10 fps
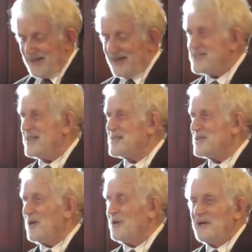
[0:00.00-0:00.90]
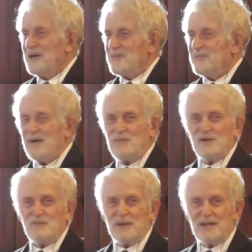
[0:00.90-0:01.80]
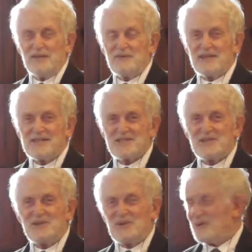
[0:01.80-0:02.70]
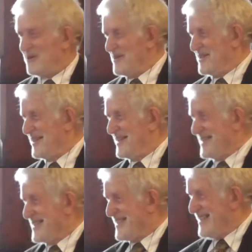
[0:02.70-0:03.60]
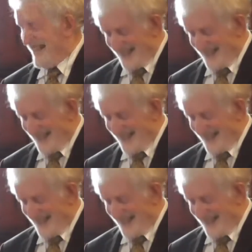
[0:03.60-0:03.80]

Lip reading: I said, "So maybe you've been living in sin all these years."